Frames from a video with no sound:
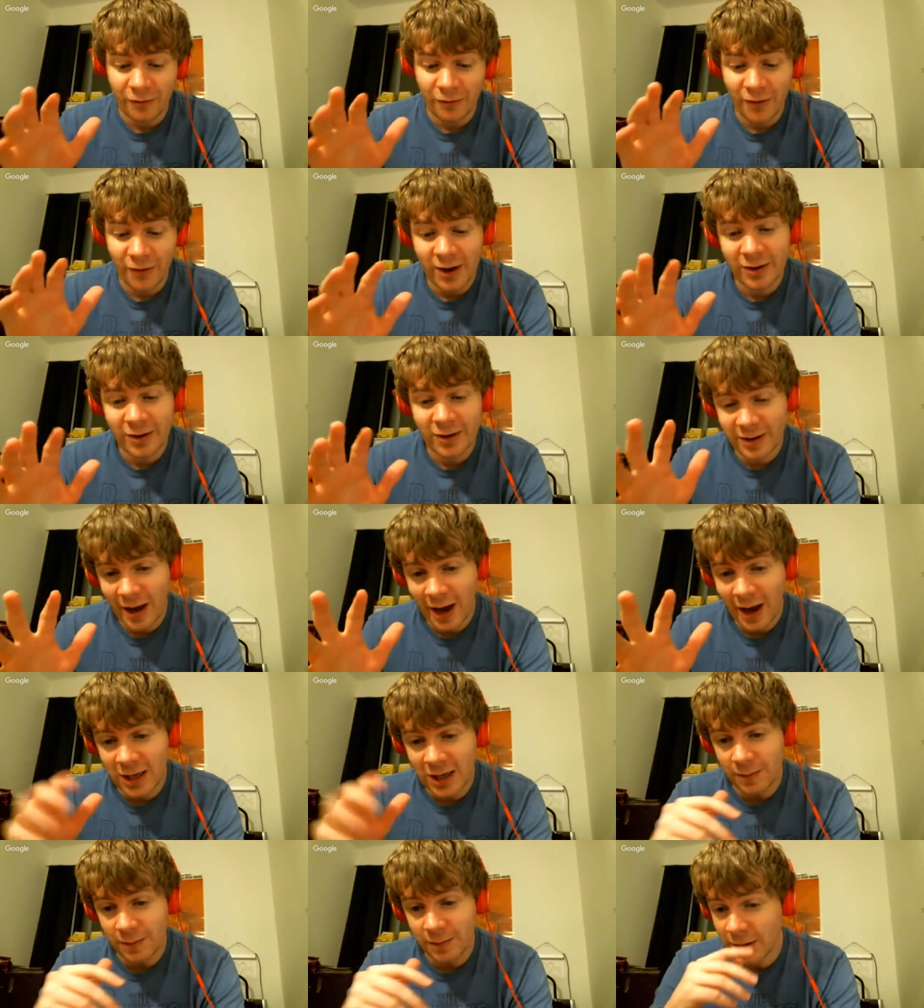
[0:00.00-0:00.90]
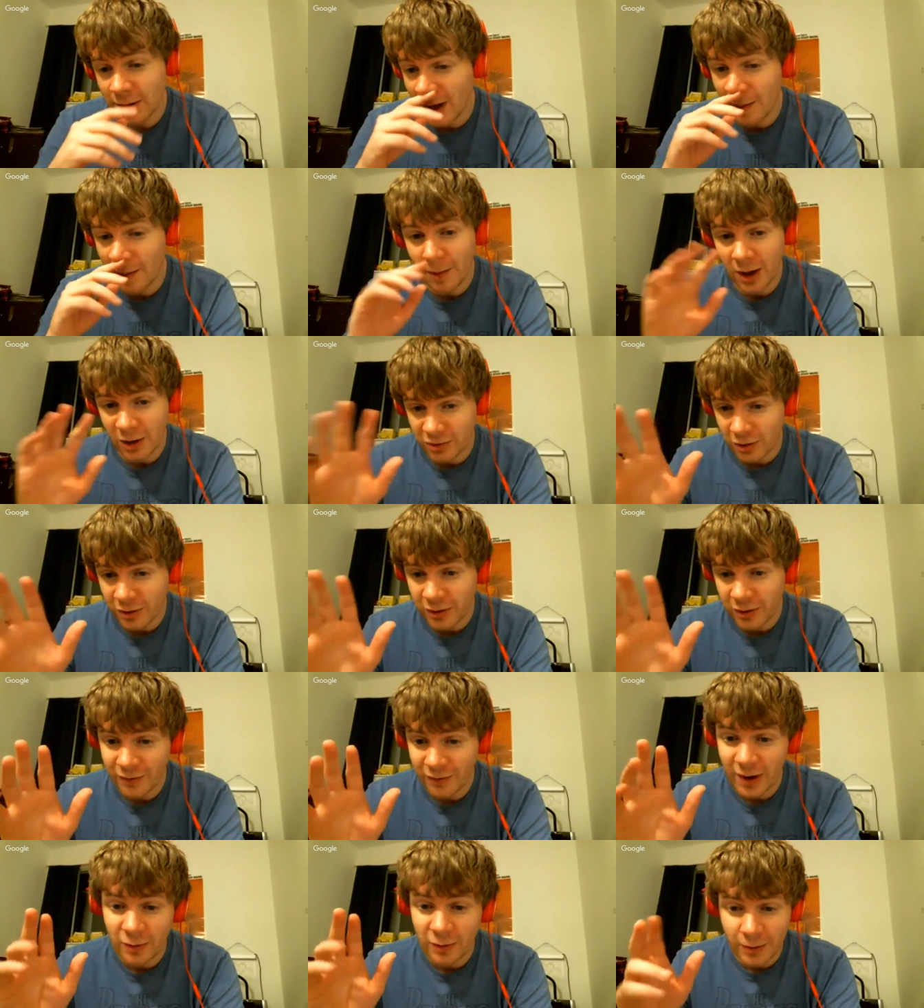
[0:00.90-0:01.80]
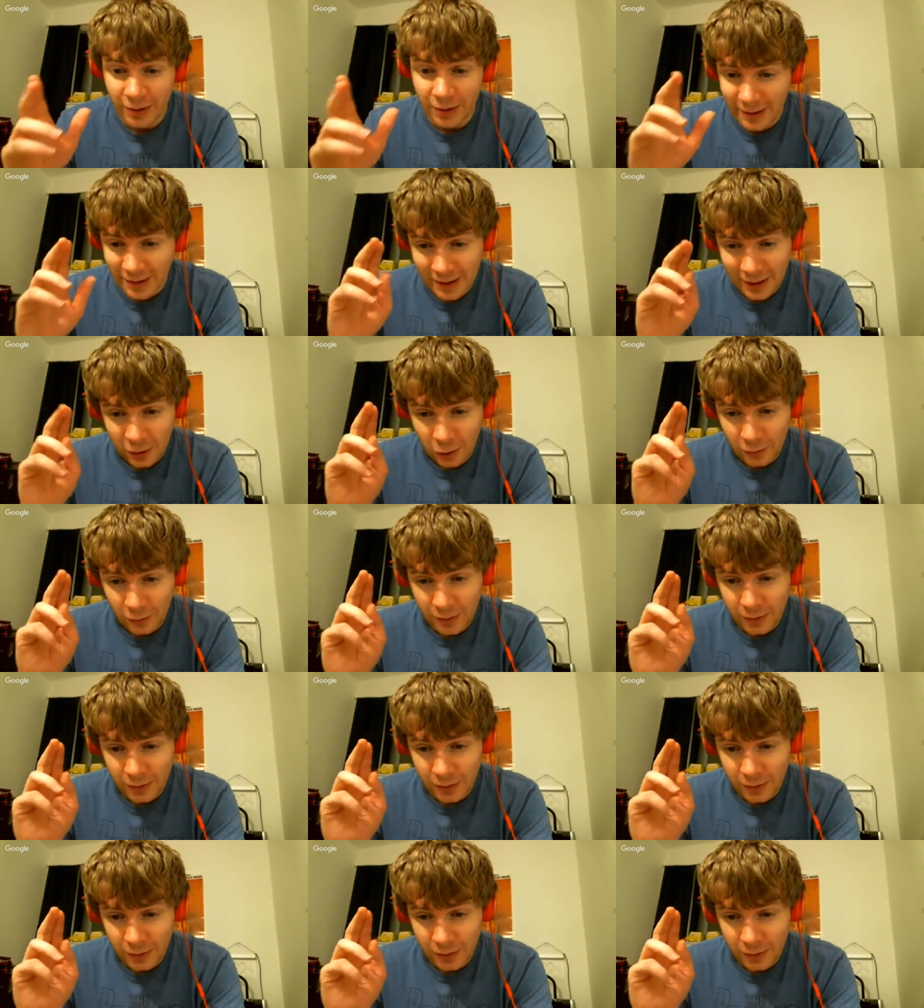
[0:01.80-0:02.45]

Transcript: defend a tiny bit, not much. I'll defend with a little